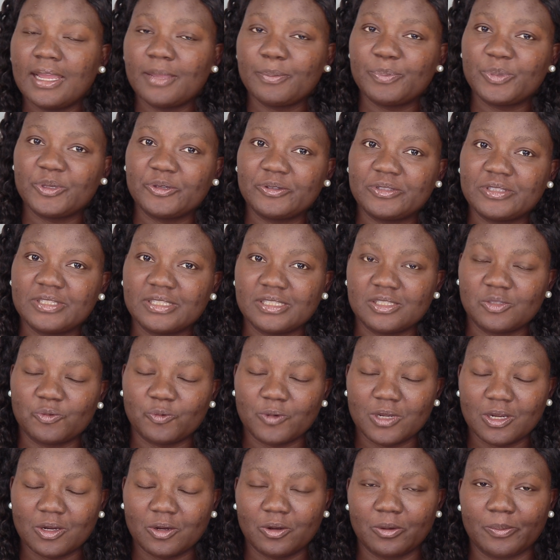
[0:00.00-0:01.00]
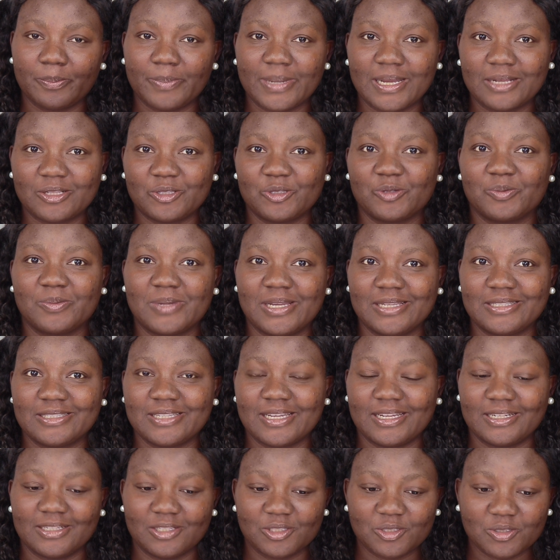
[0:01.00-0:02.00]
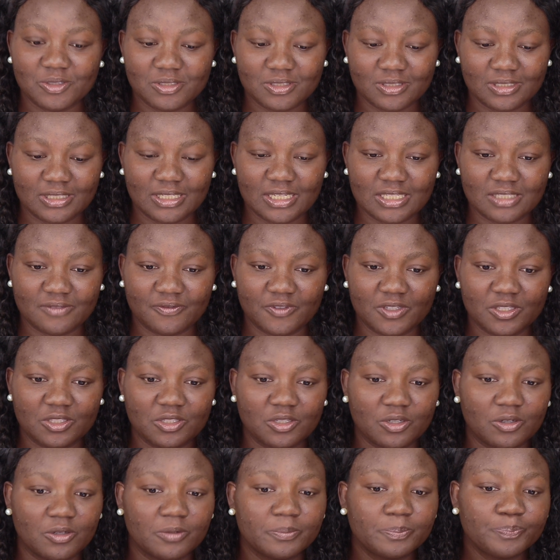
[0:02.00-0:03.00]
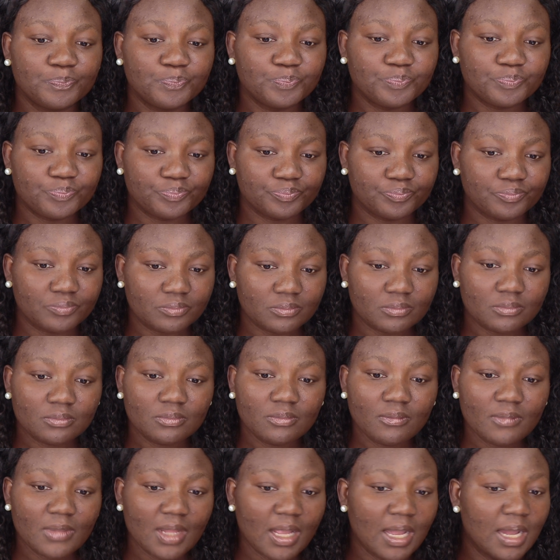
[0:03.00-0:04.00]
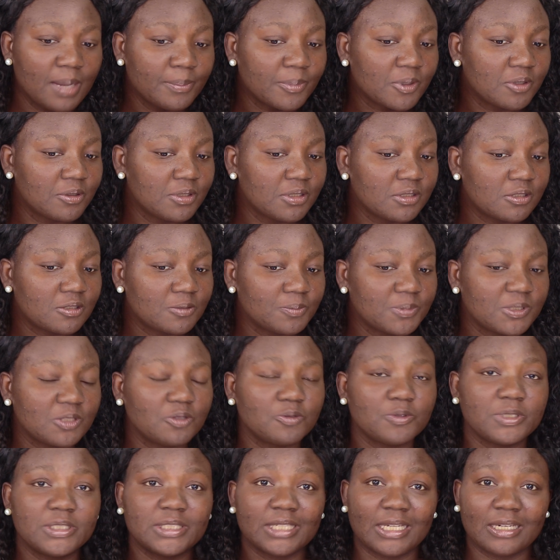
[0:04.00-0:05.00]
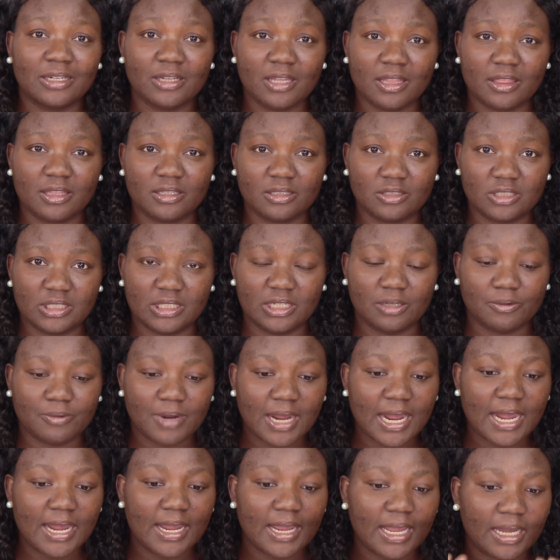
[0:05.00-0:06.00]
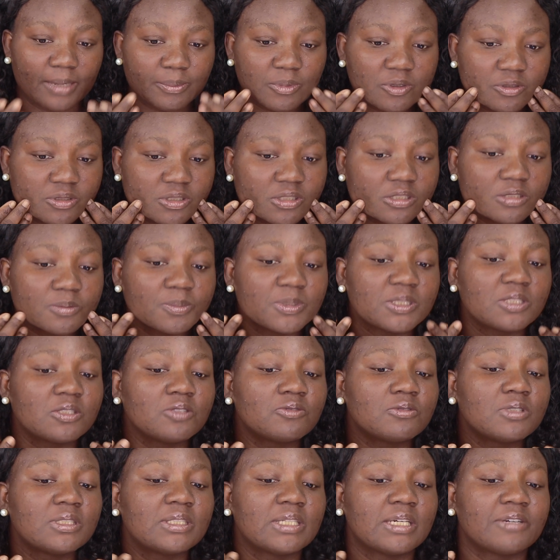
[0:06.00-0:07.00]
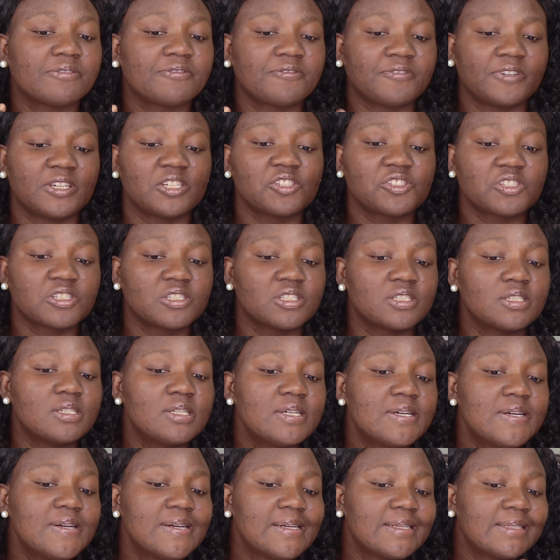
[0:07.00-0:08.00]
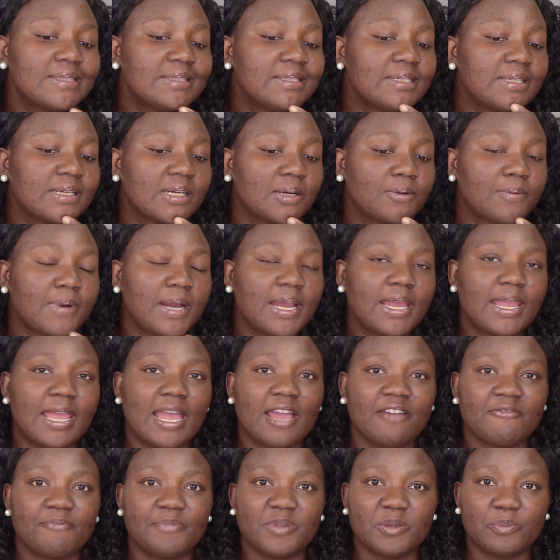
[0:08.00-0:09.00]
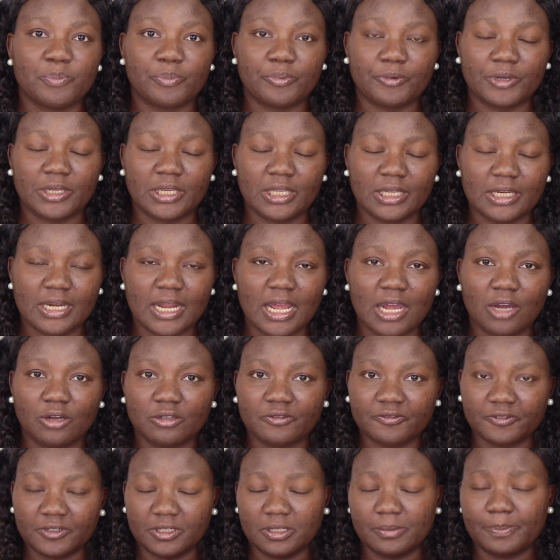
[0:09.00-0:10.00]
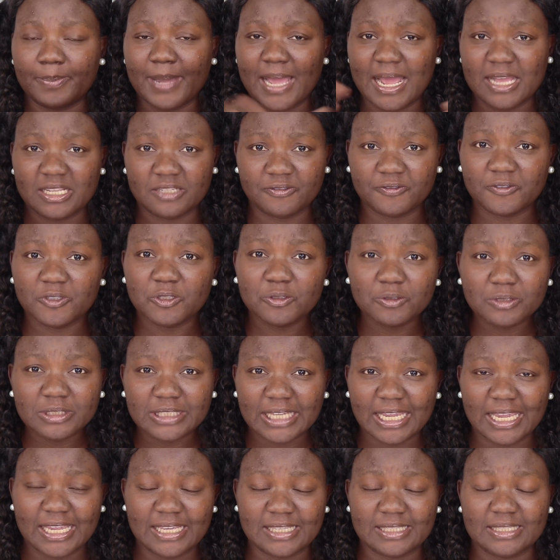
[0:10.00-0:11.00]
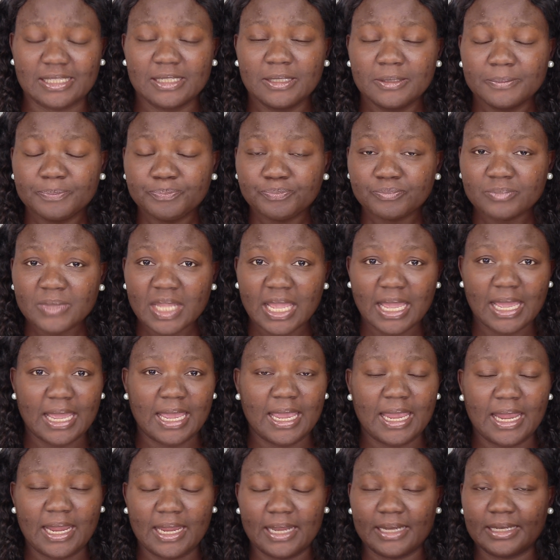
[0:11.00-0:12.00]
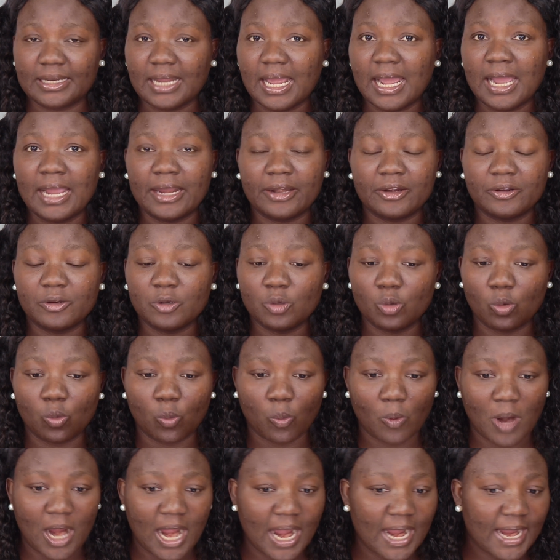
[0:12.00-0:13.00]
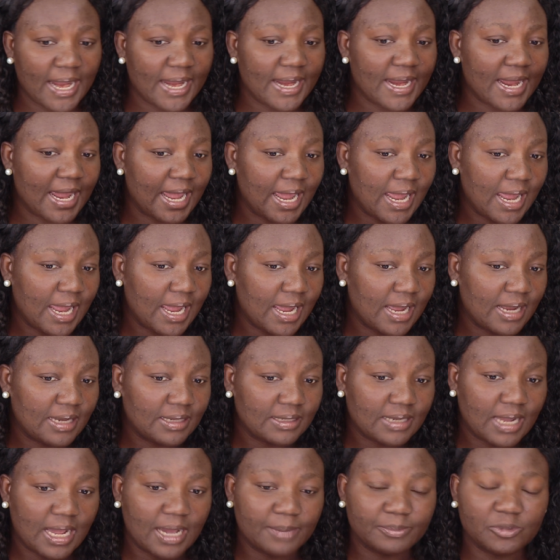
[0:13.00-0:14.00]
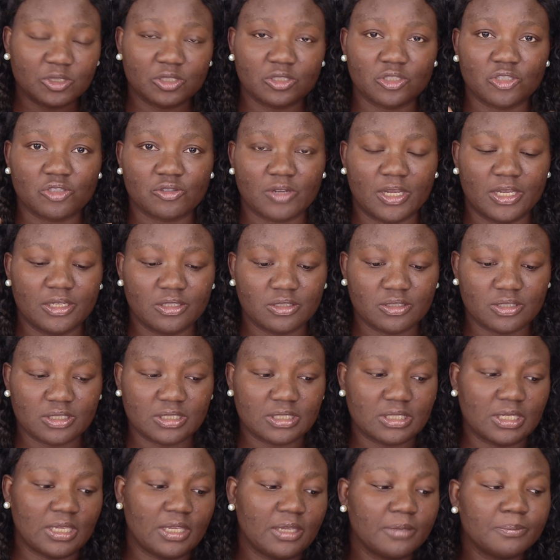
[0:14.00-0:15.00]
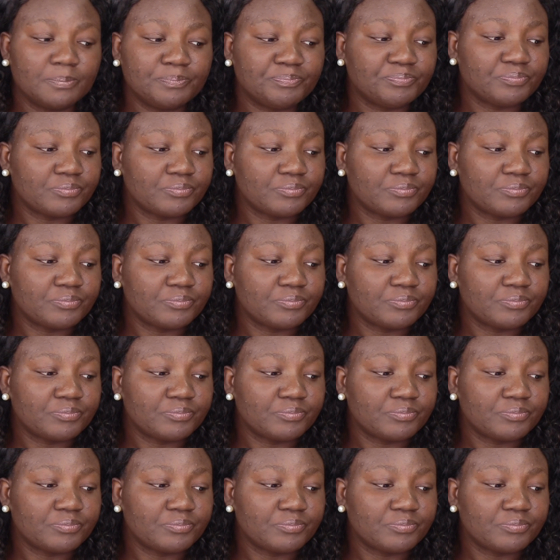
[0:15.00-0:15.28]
Hi beauties, welcome back to my channel. So today's video, I'm going to be doing another DIY. I'm going to be doing a facial DIY. I've been breaking out for the past few days and I don't know why, and I'm just trying to see